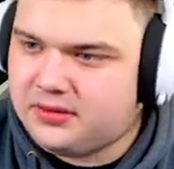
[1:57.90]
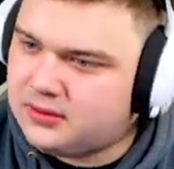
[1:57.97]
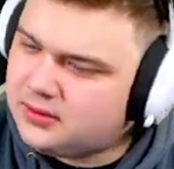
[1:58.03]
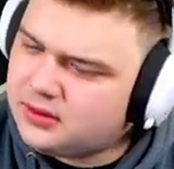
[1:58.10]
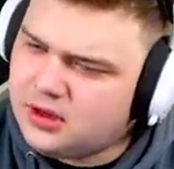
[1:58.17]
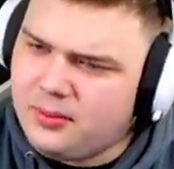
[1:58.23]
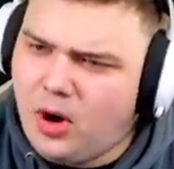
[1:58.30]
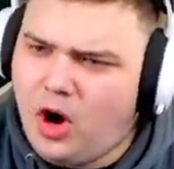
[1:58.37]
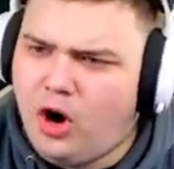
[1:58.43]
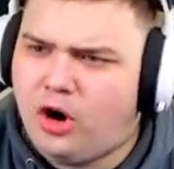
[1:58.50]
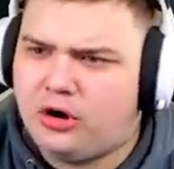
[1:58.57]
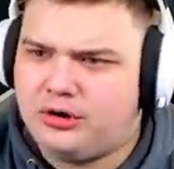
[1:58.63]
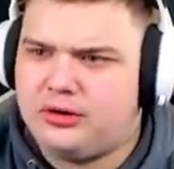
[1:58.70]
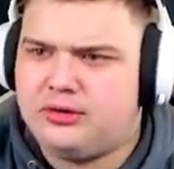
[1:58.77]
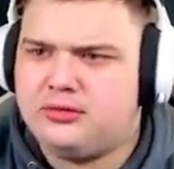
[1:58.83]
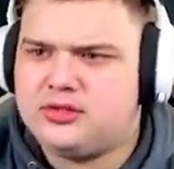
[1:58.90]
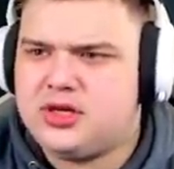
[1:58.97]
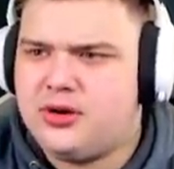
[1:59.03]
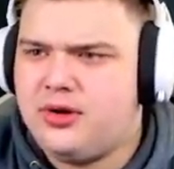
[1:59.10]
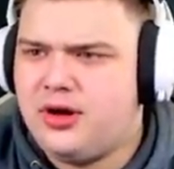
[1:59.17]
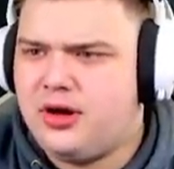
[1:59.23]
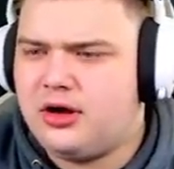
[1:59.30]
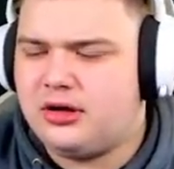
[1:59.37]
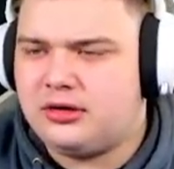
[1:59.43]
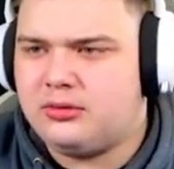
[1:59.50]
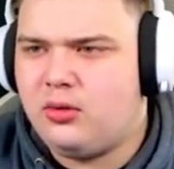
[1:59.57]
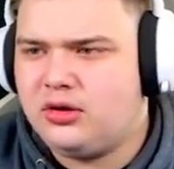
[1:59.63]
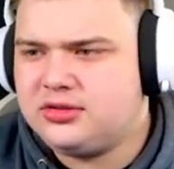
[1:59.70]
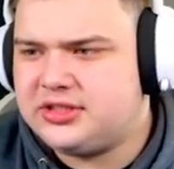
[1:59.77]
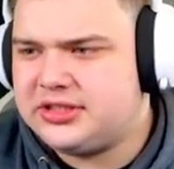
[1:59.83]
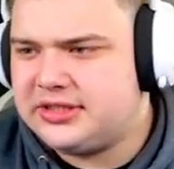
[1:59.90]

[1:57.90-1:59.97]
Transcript: Come on. What's going on? Wanted,